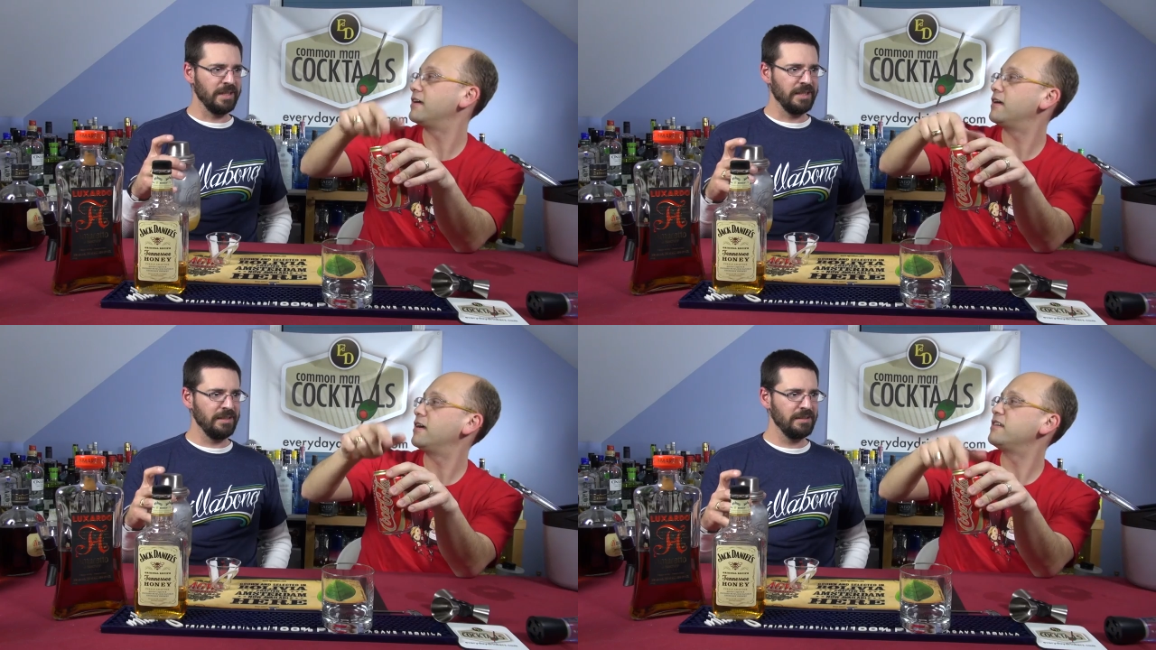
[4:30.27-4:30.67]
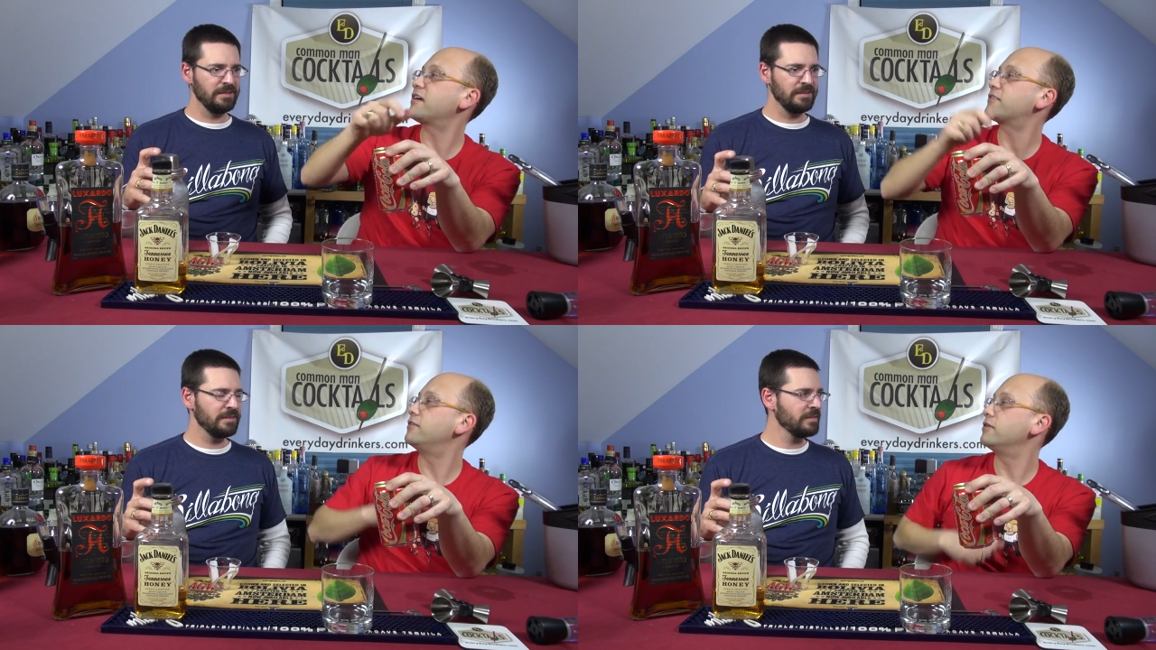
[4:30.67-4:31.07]
Speaker 1: yeah,
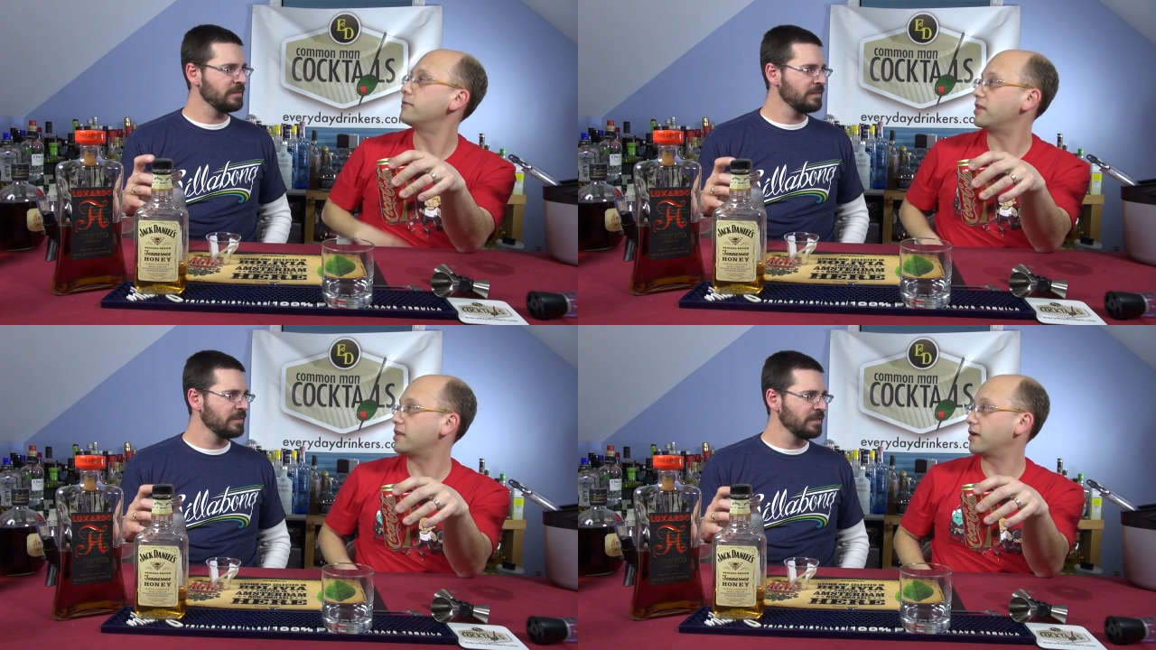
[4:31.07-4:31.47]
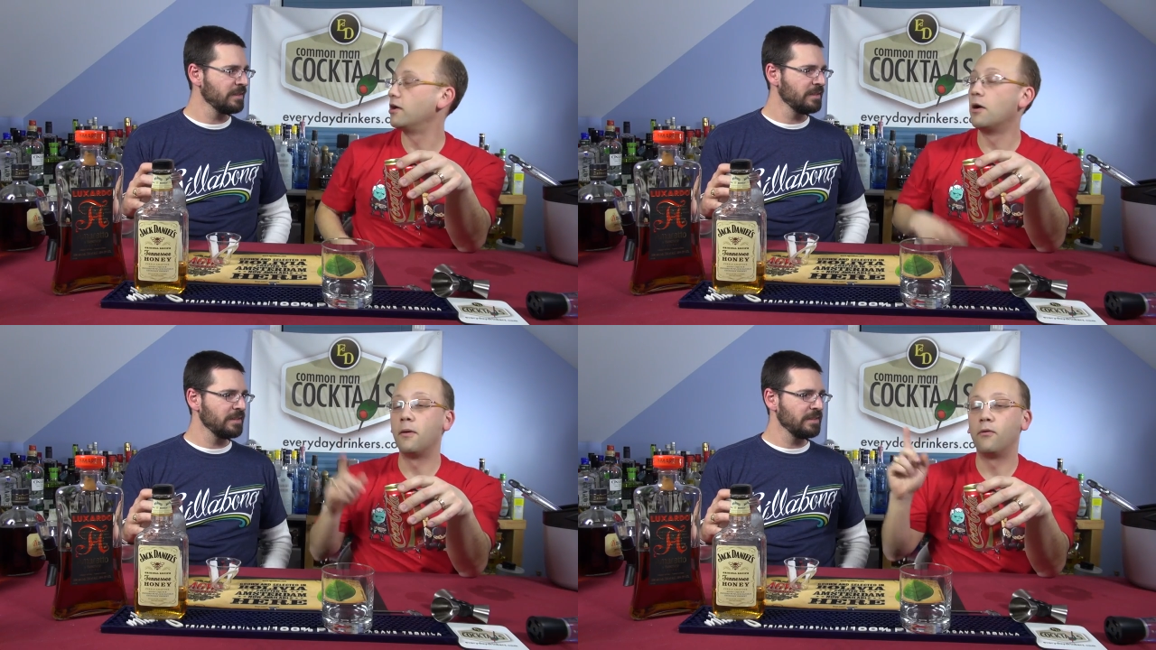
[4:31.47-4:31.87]
doesn't do anything.
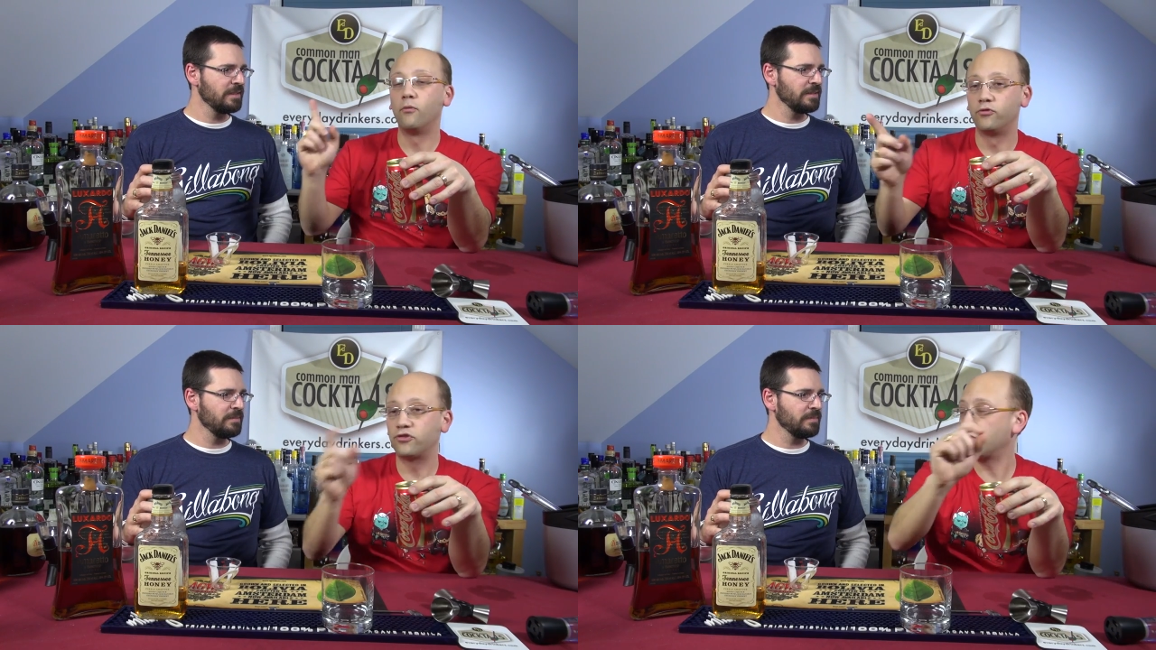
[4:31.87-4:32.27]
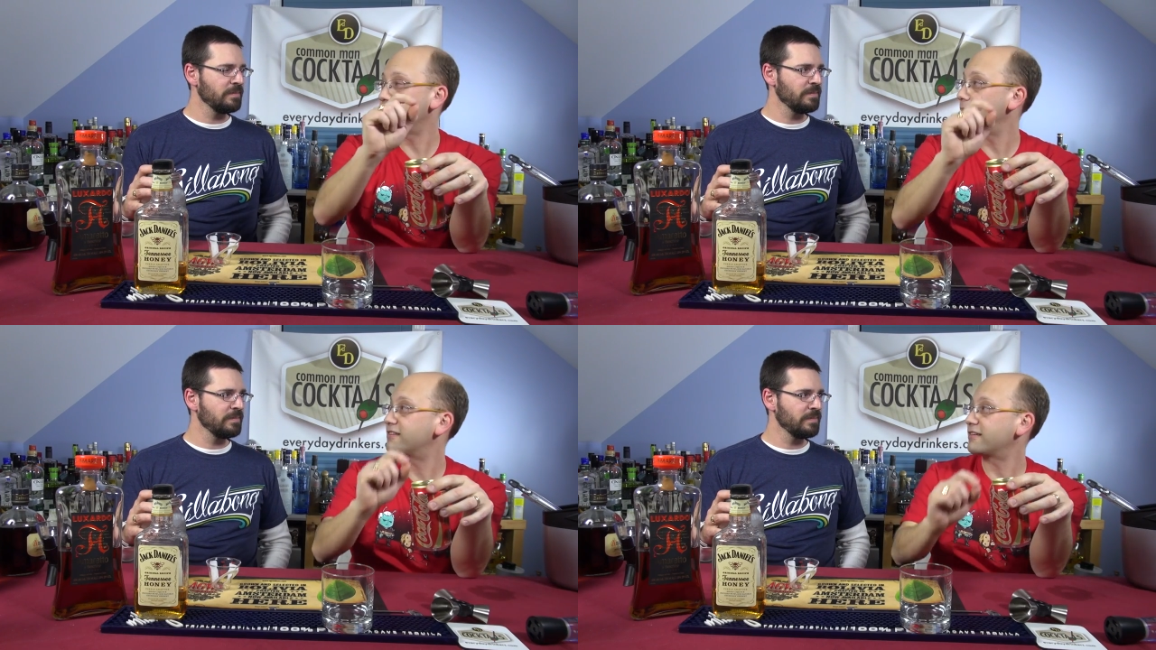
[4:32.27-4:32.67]
So
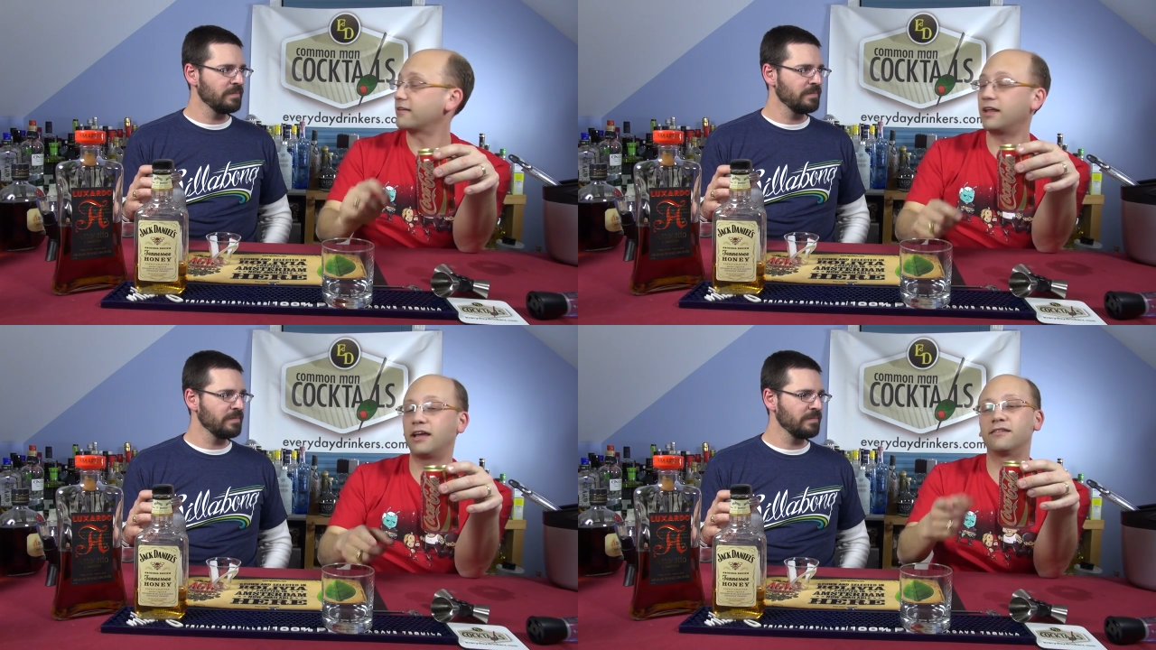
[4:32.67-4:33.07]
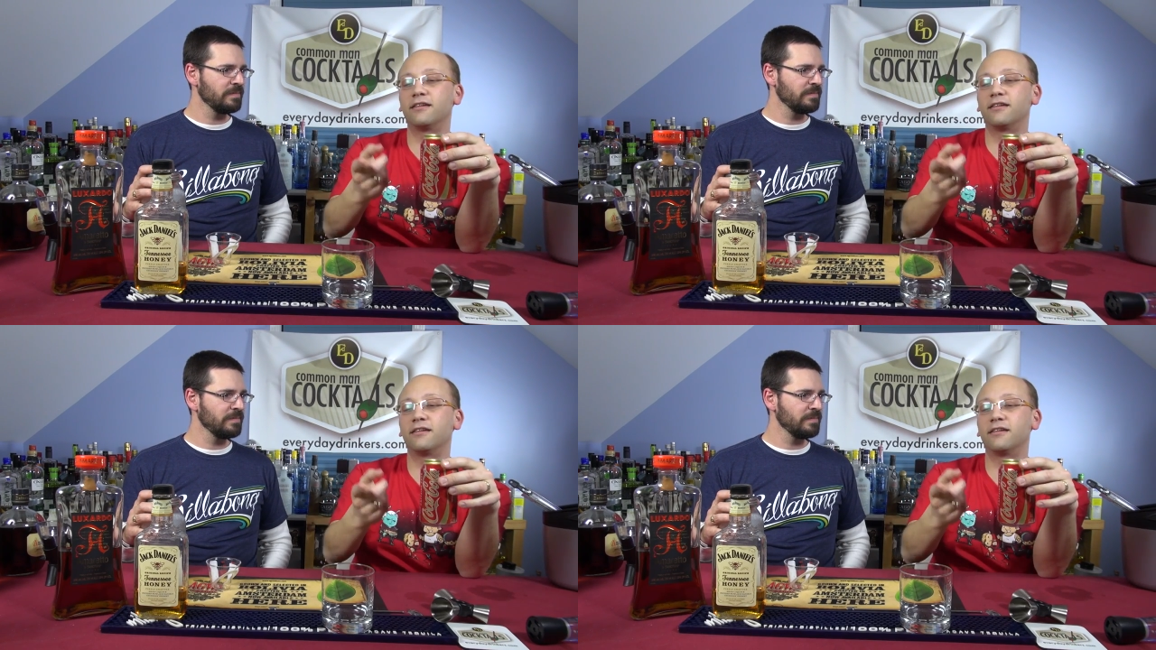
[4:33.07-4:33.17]
somebody sent a link.